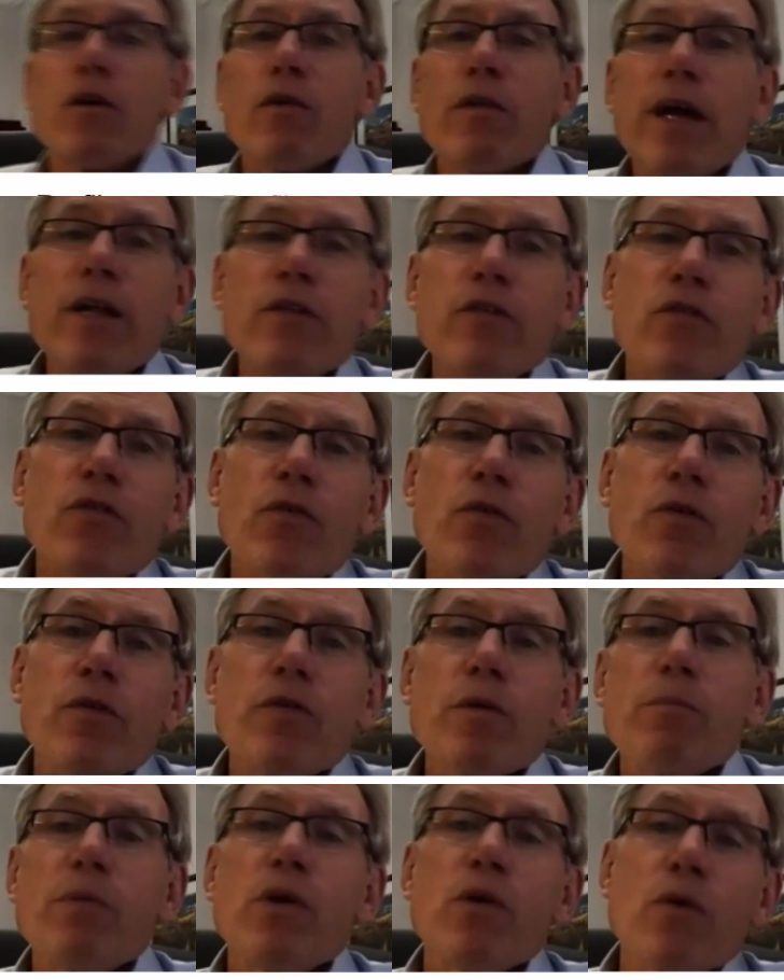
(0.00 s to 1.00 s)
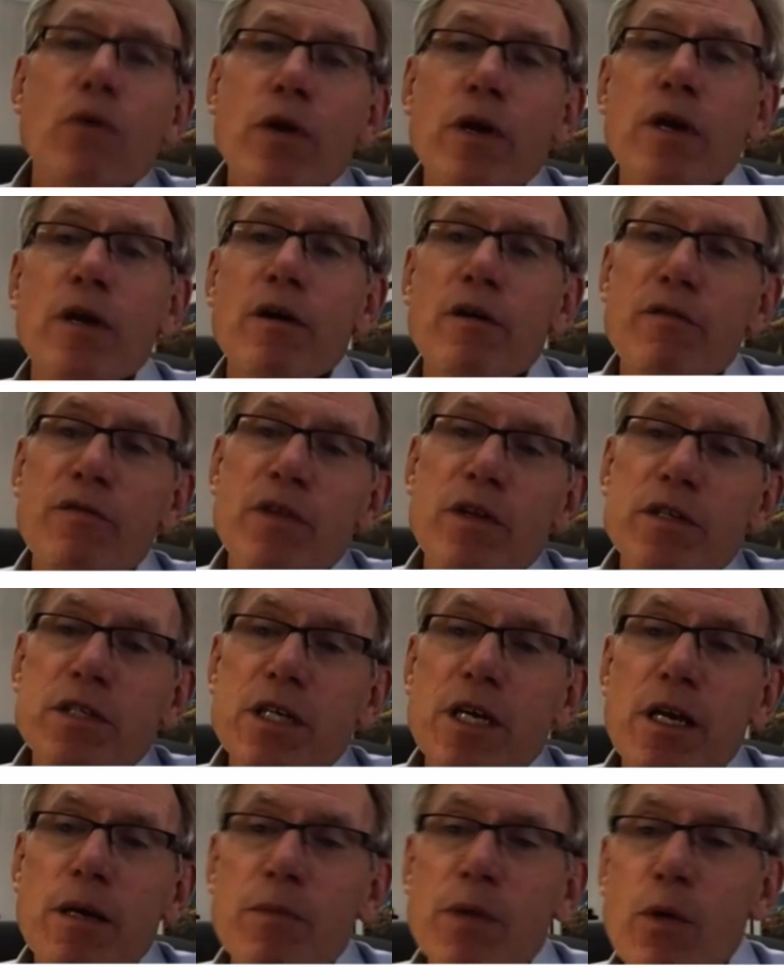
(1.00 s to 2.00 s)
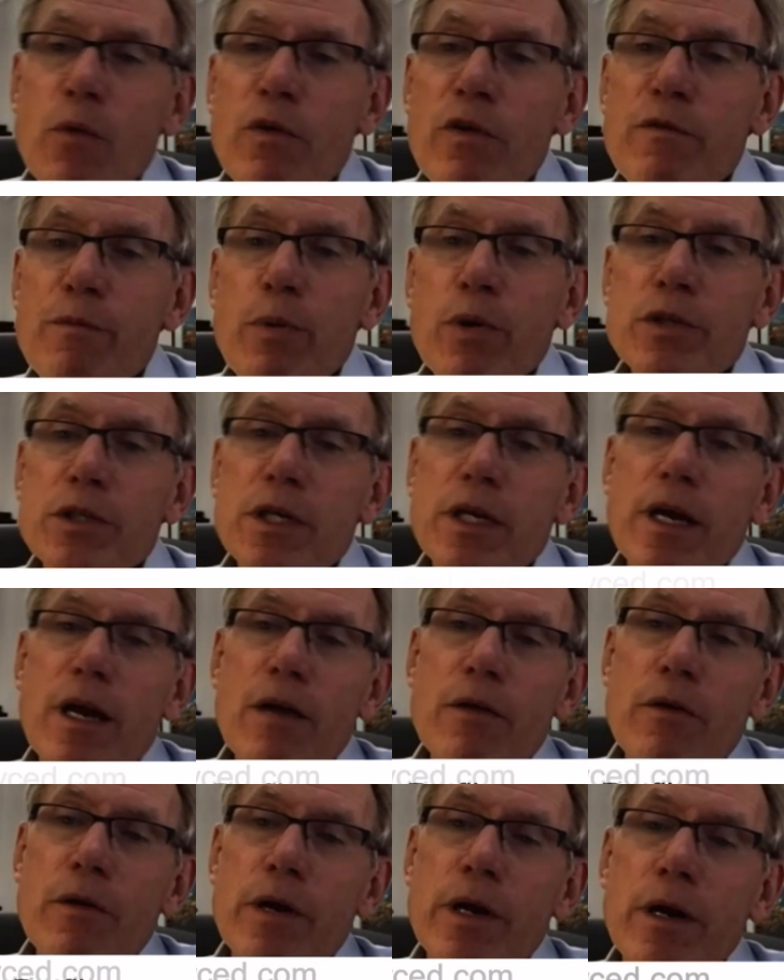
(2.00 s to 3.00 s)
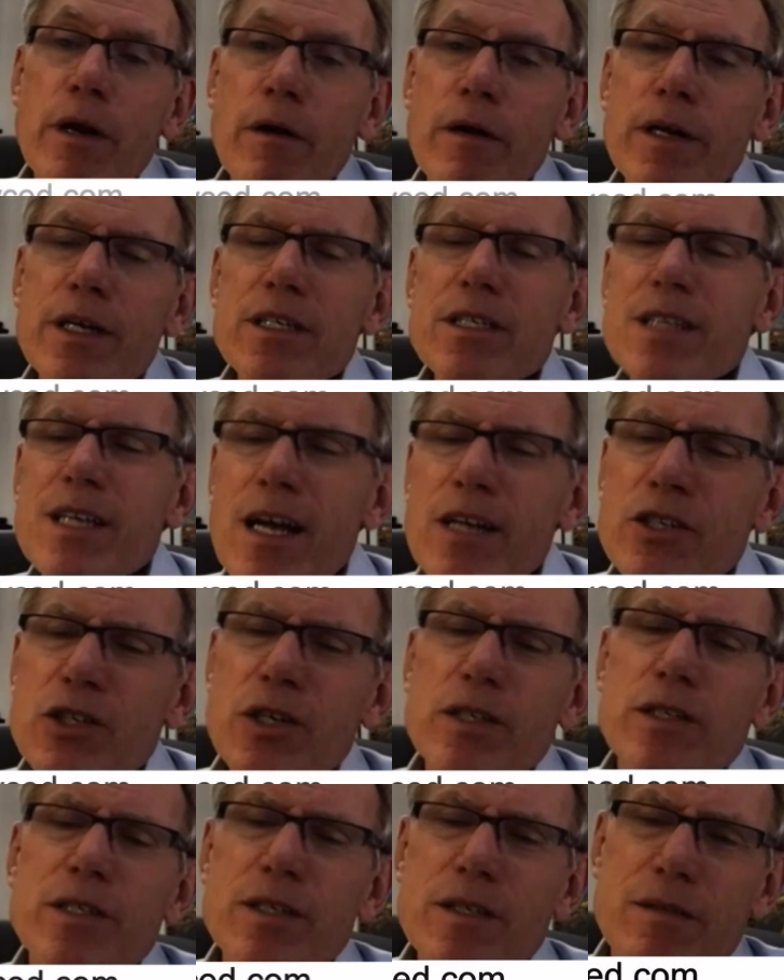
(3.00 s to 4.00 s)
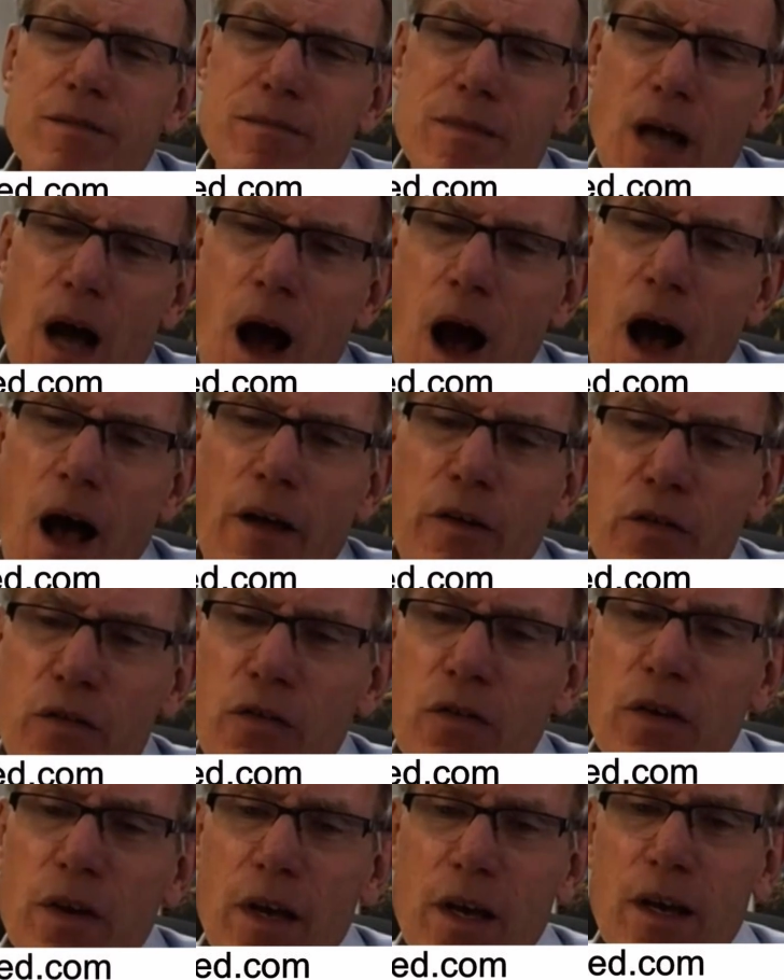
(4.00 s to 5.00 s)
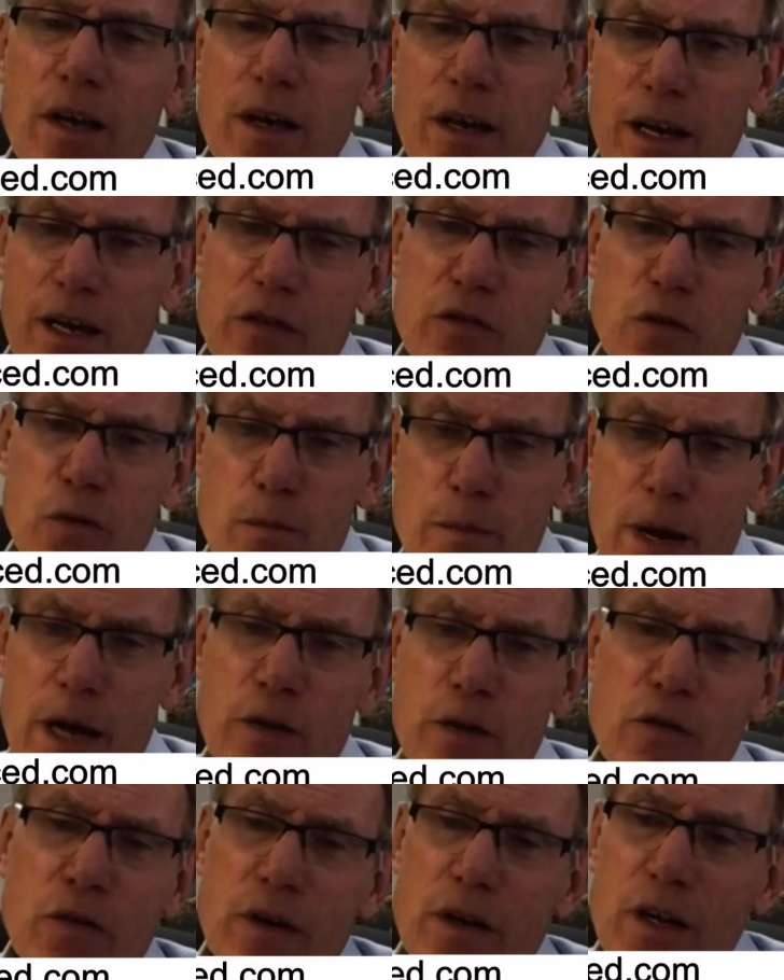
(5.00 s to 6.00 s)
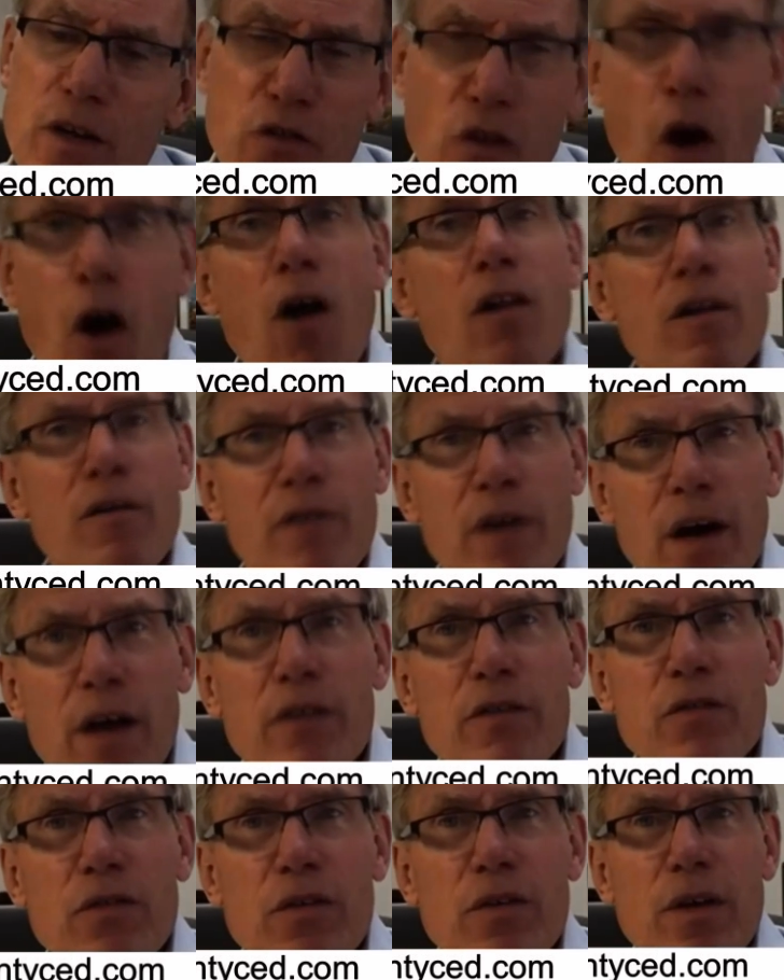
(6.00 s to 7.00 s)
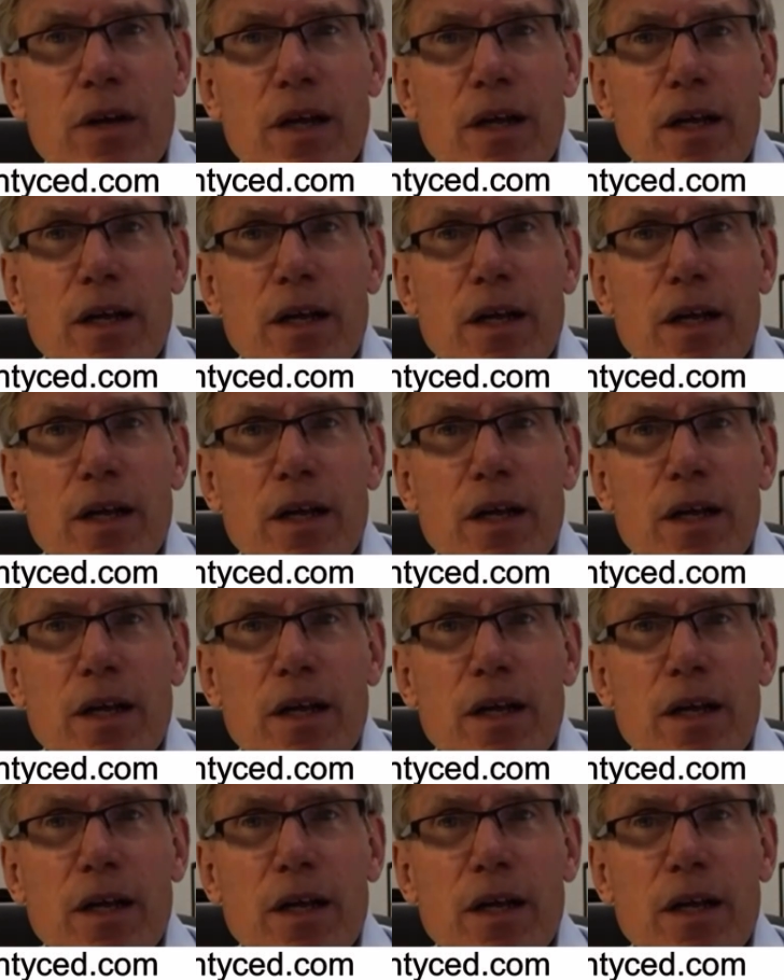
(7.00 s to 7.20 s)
That's sort of the beauty of the team that we've put together here. And it's not just us, as you mentioned, it's all of us.